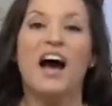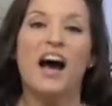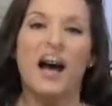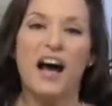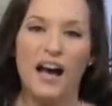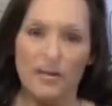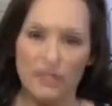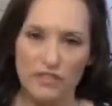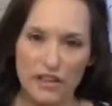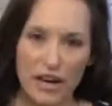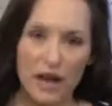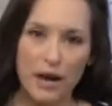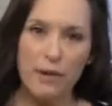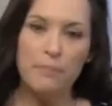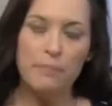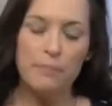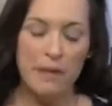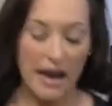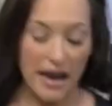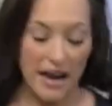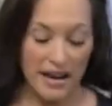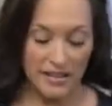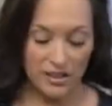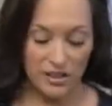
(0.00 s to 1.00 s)
I've come
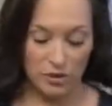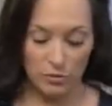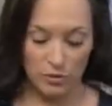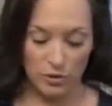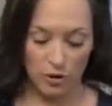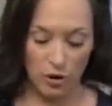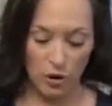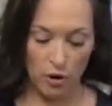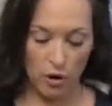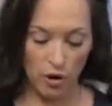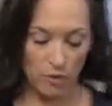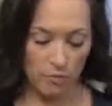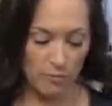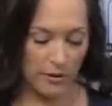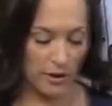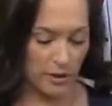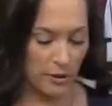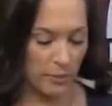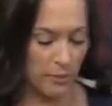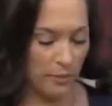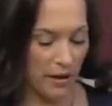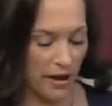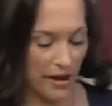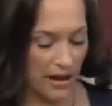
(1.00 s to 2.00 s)
back to an all
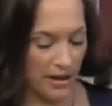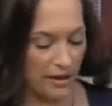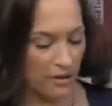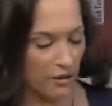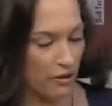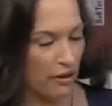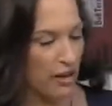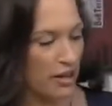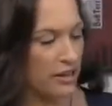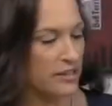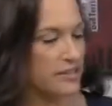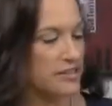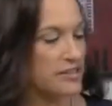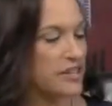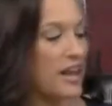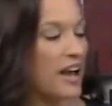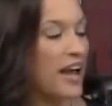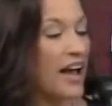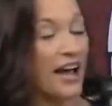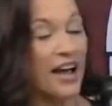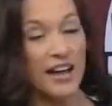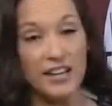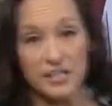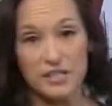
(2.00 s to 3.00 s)
butter pie crust
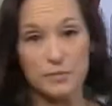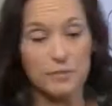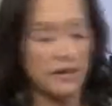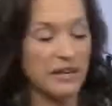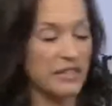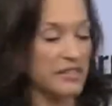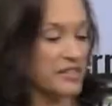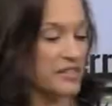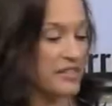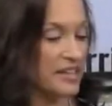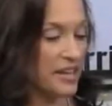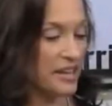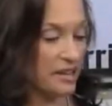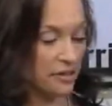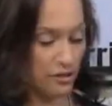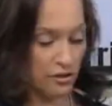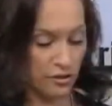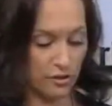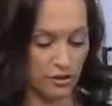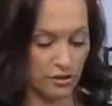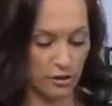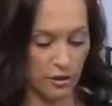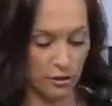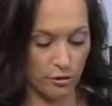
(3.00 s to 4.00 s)
as my
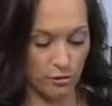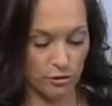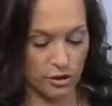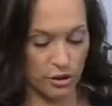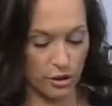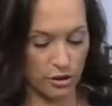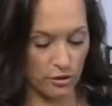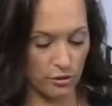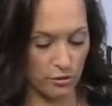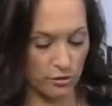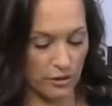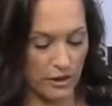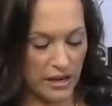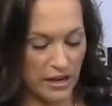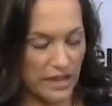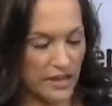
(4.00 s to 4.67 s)
standard go-to.